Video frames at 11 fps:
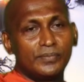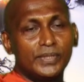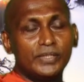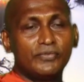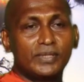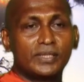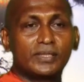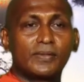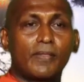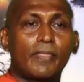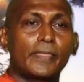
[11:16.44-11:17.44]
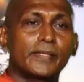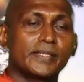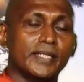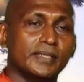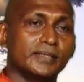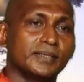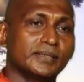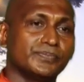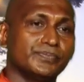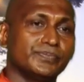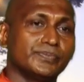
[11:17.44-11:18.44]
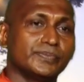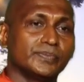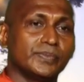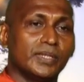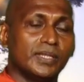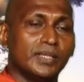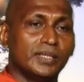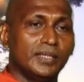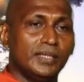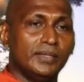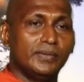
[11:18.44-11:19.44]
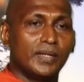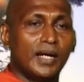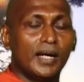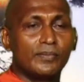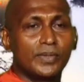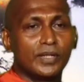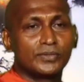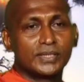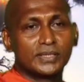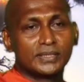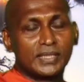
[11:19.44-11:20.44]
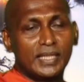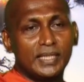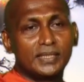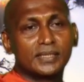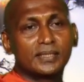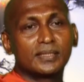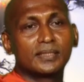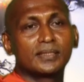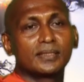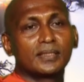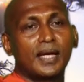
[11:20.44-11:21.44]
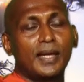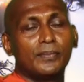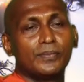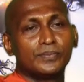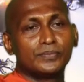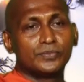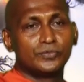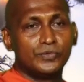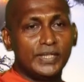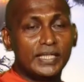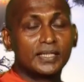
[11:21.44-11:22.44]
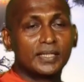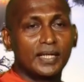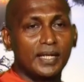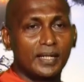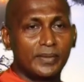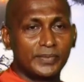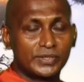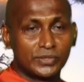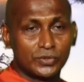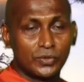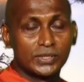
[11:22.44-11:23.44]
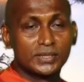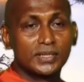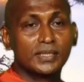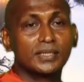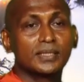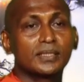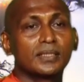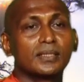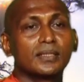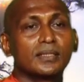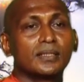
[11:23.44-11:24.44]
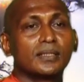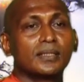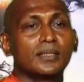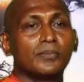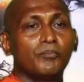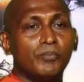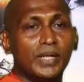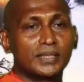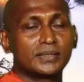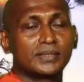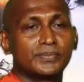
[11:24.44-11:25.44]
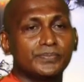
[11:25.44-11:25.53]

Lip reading: briefing, said, I am now 68, I am weak and I am exhausted, but